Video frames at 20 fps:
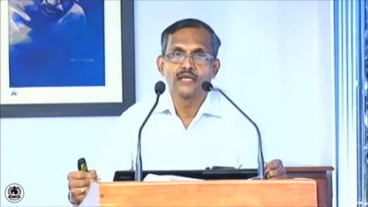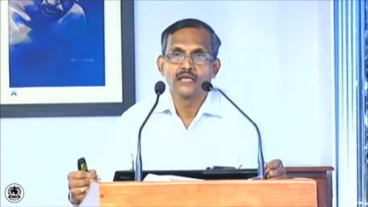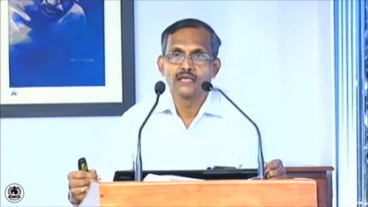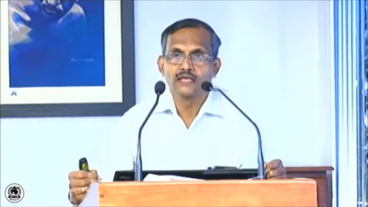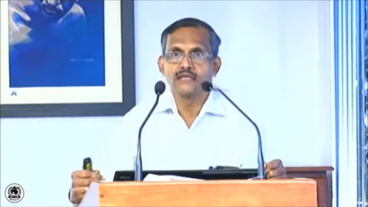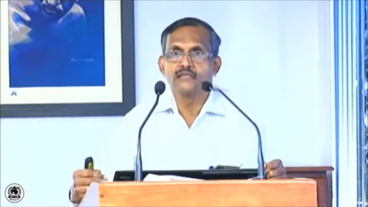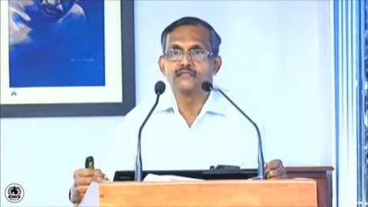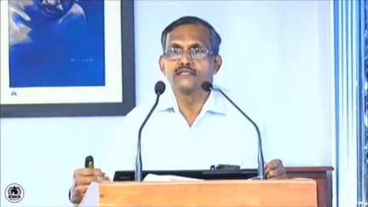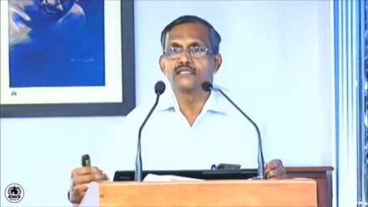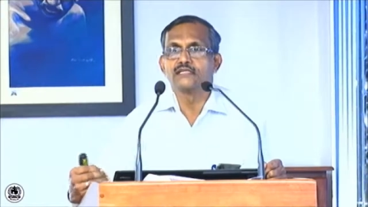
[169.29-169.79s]

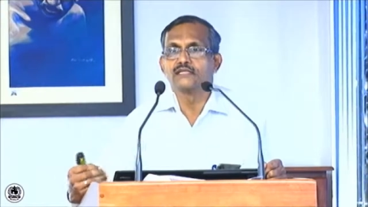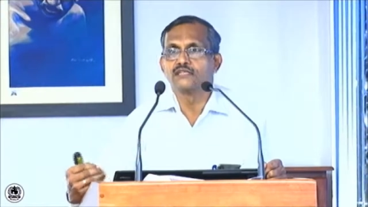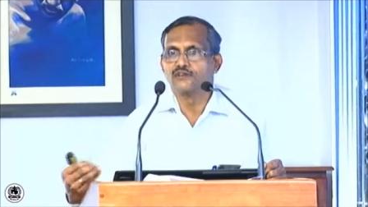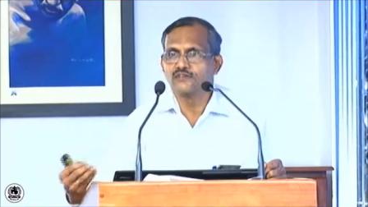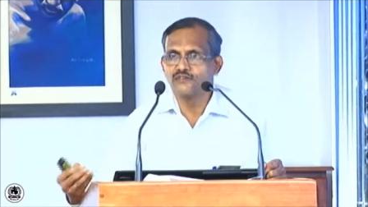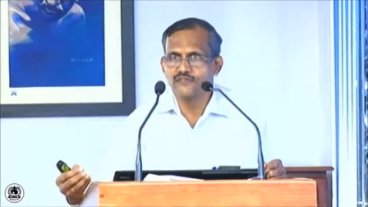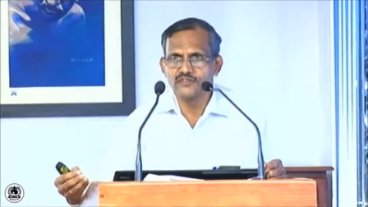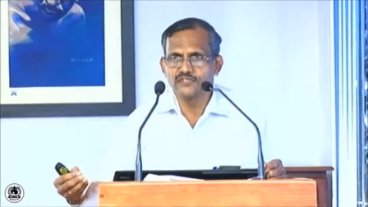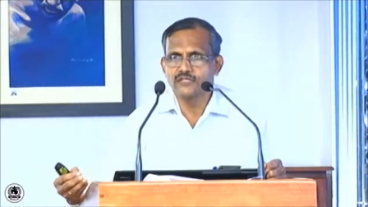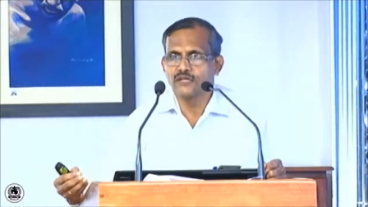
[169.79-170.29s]
concerned
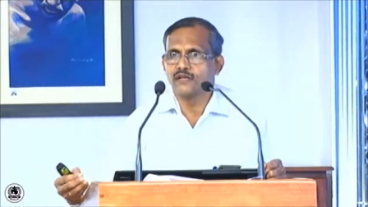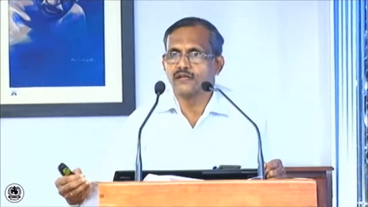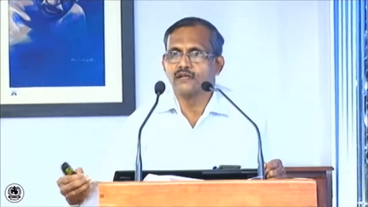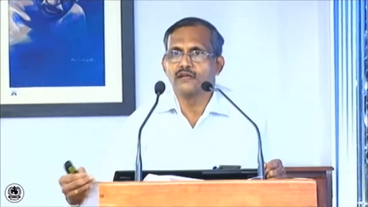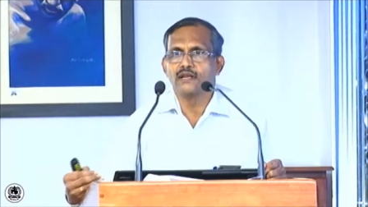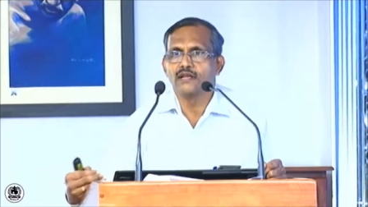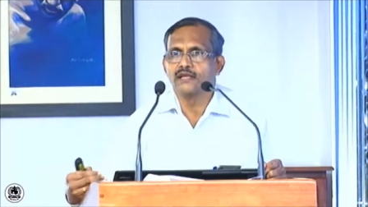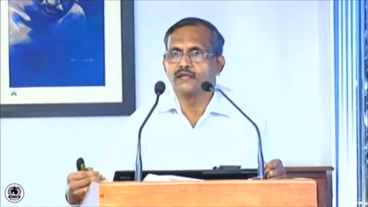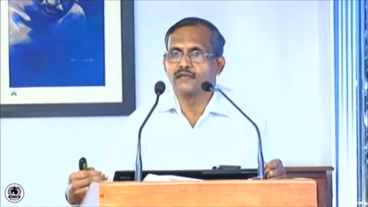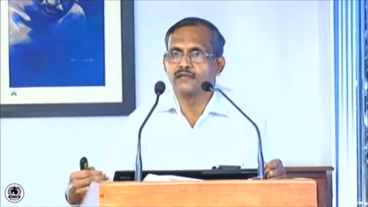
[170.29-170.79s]
official
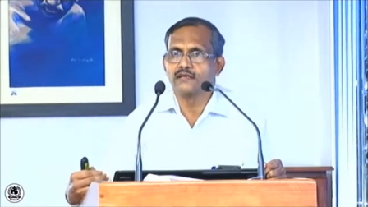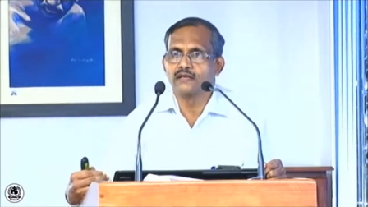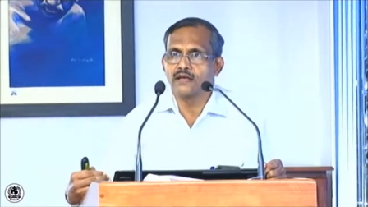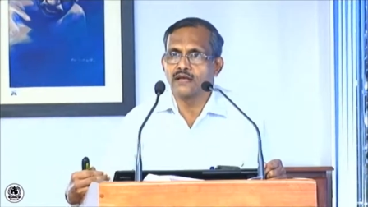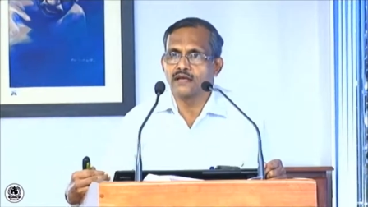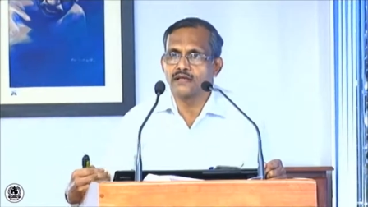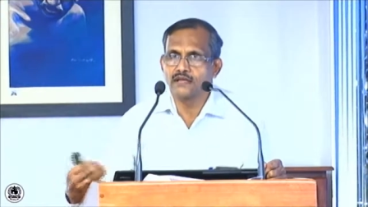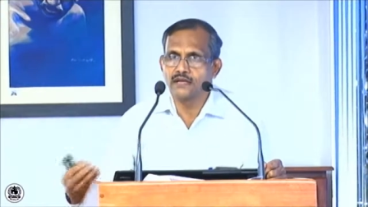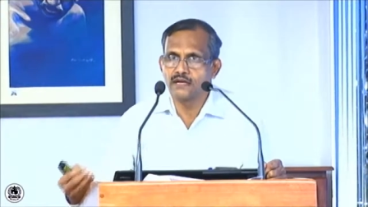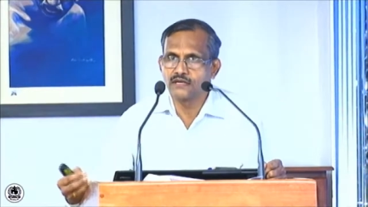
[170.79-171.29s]
like
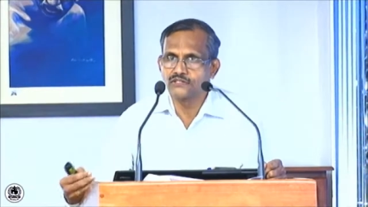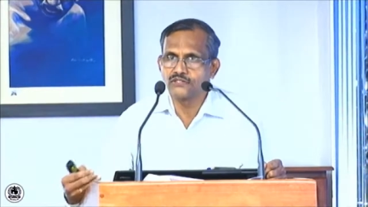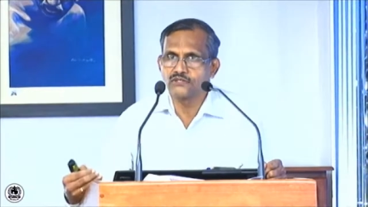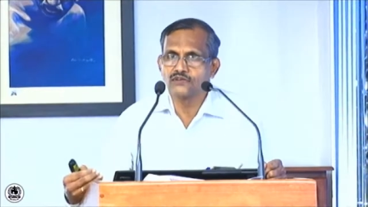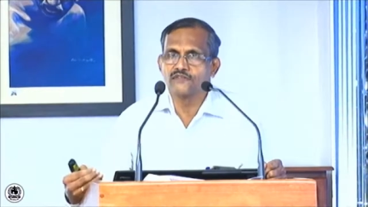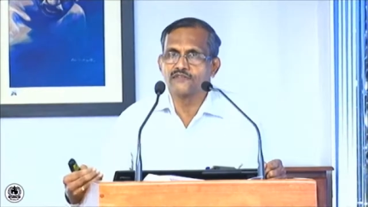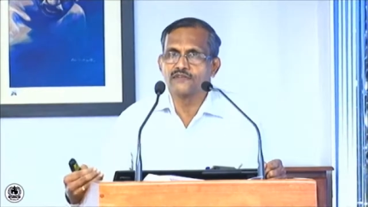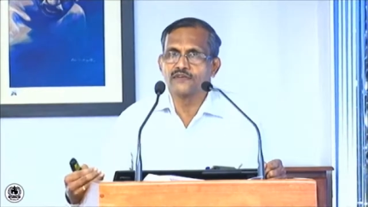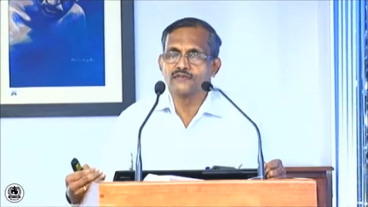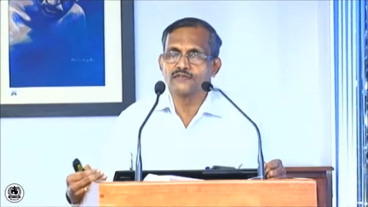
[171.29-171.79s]
agriculture
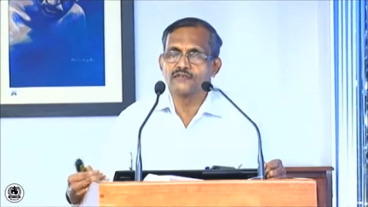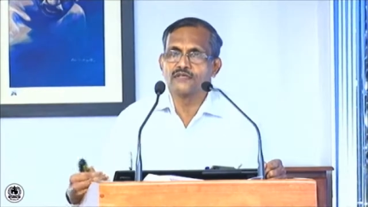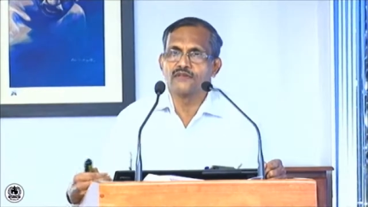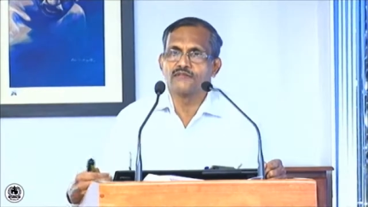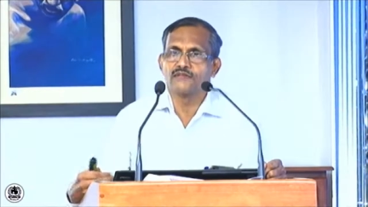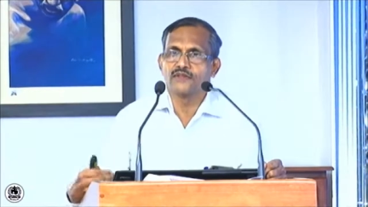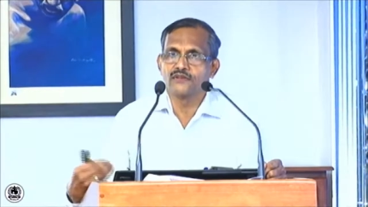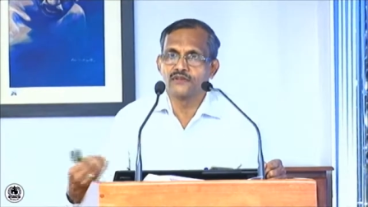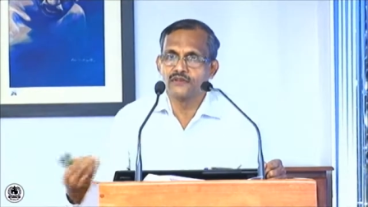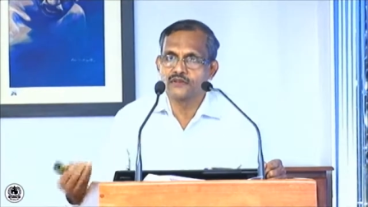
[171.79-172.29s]
officer,
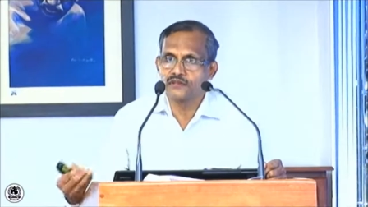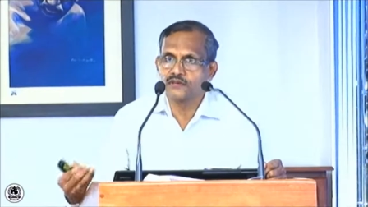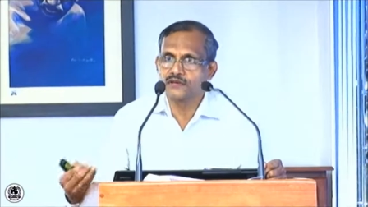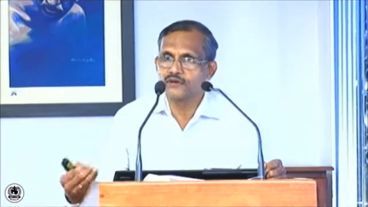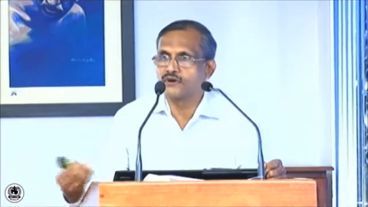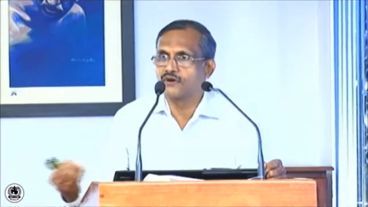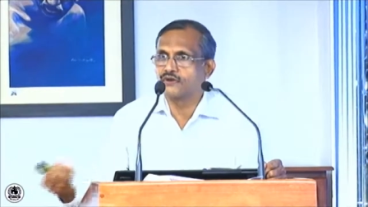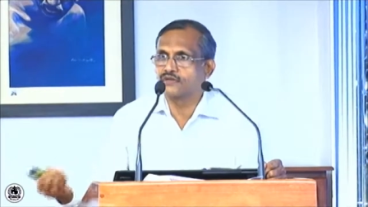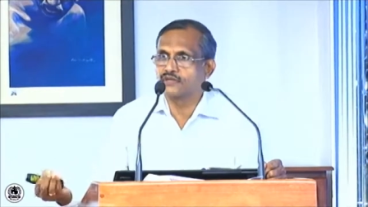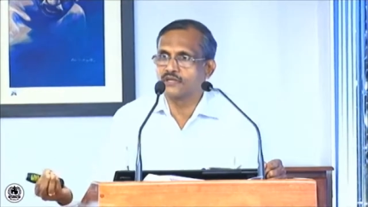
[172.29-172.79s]
veterinary
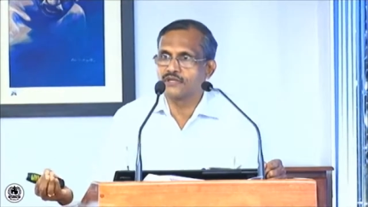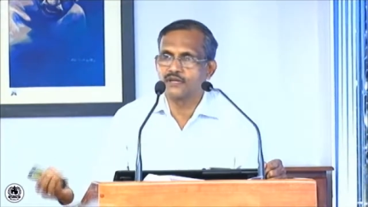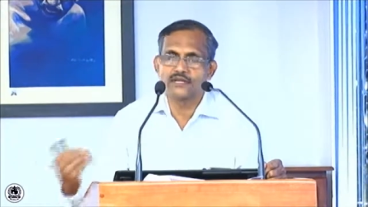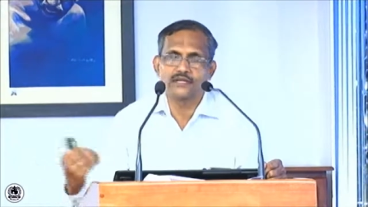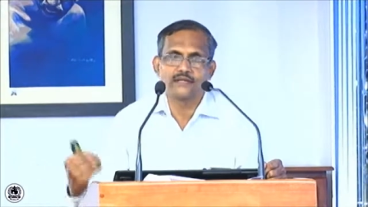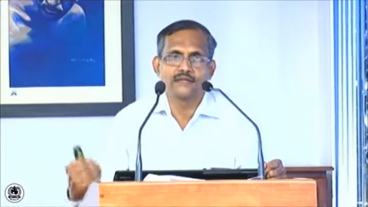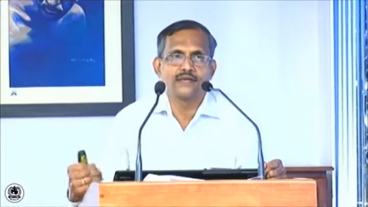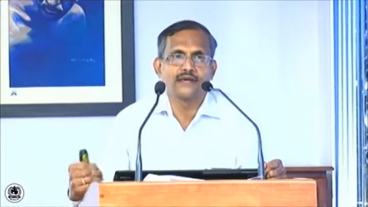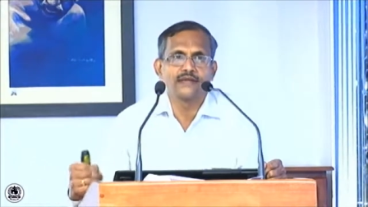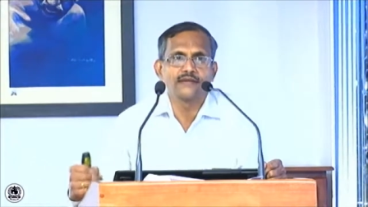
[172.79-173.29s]
doctor, like
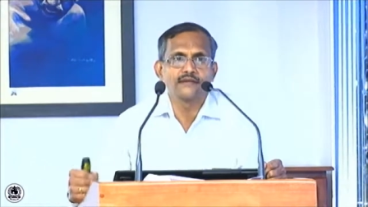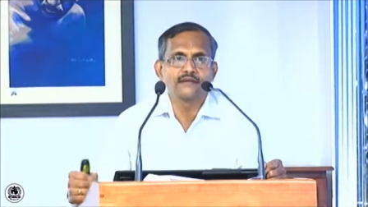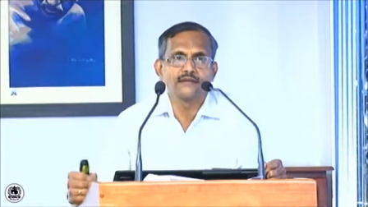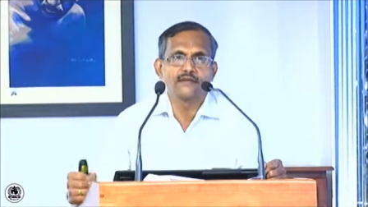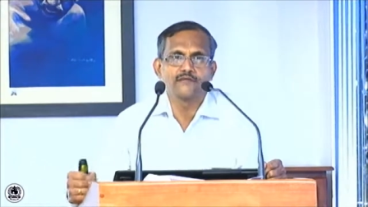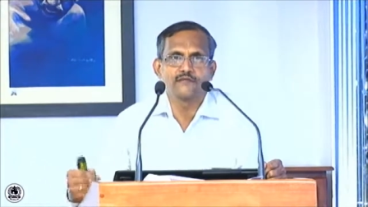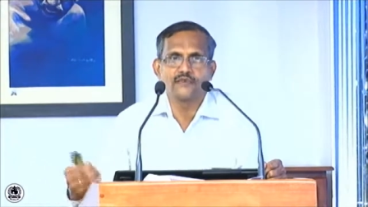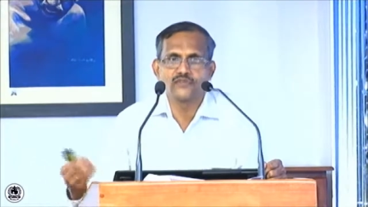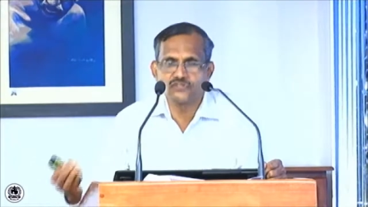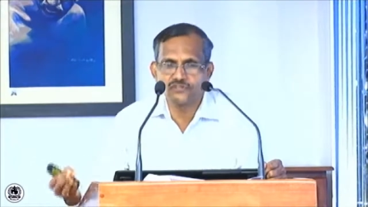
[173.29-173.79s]
that,
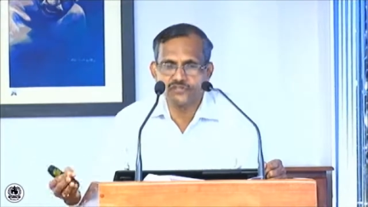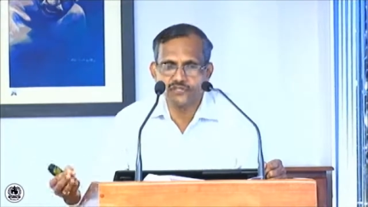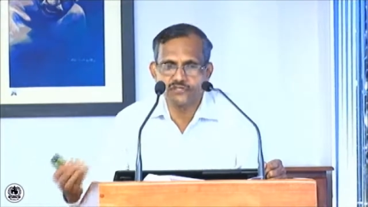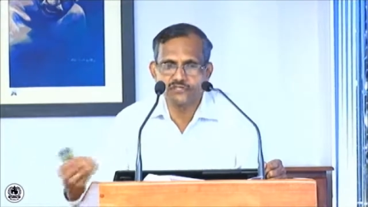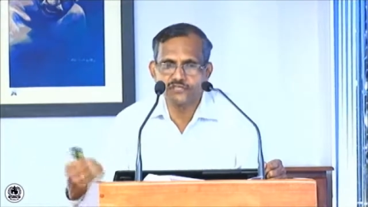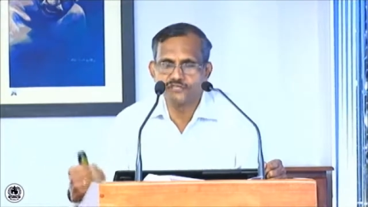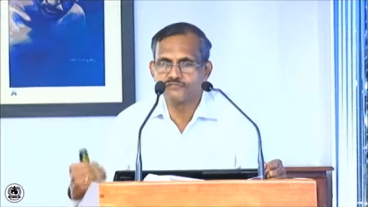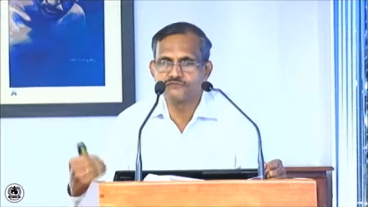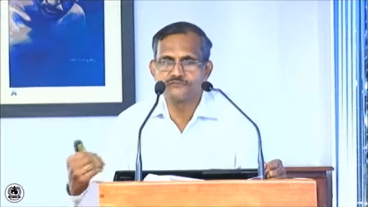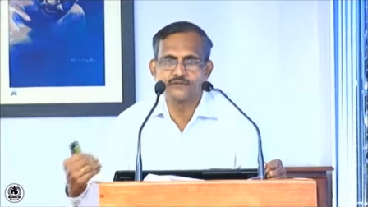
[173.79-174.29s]
fisheries
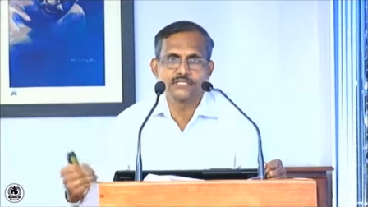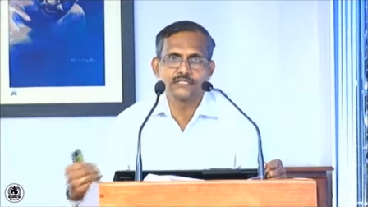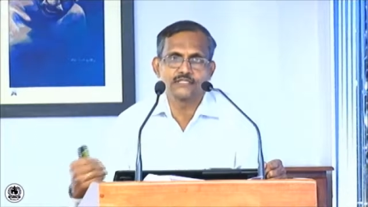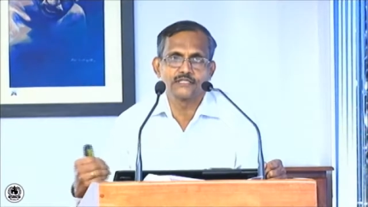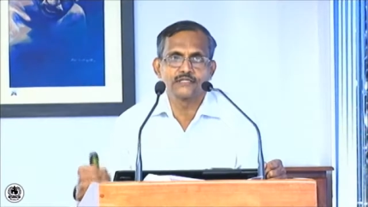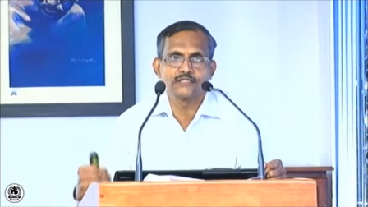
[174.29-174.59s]
inspector,